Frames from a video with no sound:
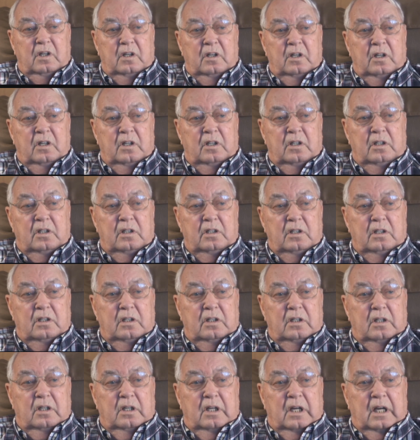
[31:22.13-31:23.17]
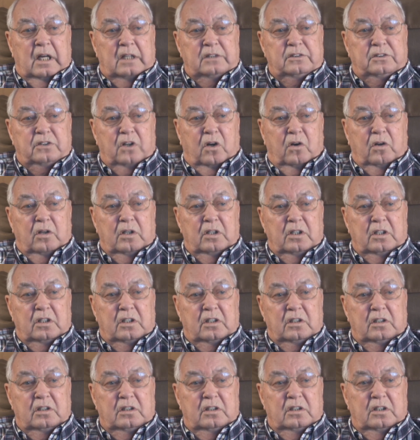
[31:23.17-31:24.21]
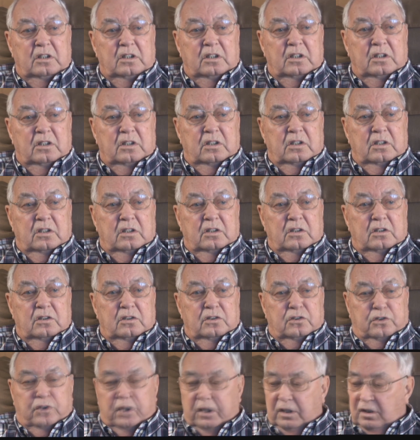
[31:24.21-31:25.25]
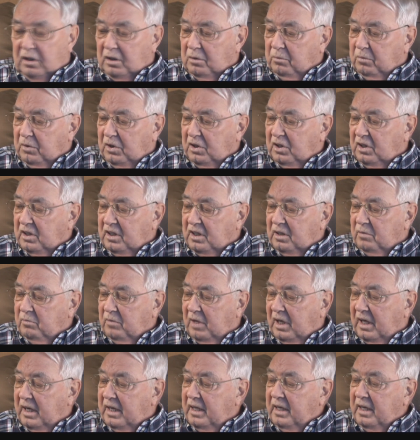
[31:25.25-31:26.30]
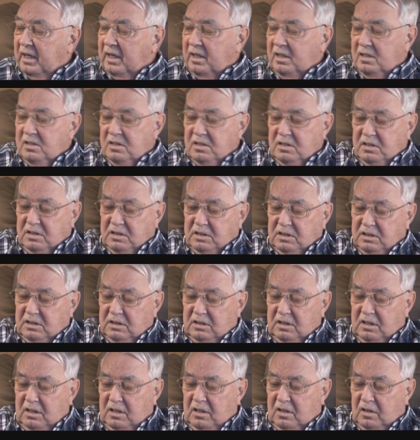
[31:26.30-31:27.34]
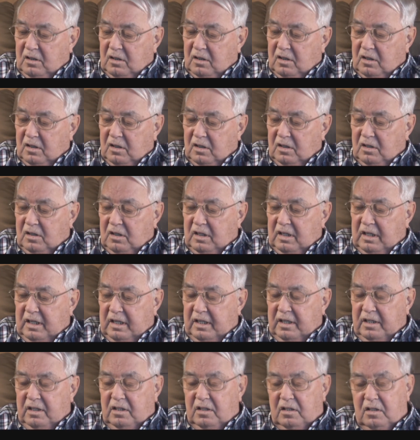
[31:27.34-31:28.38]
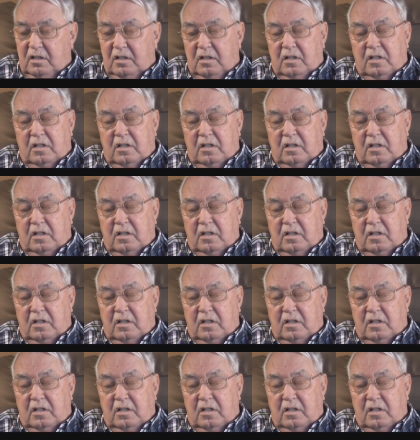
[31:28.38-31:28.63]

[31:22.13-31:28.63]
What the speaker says: I saw a little trickle of blood in my hand, and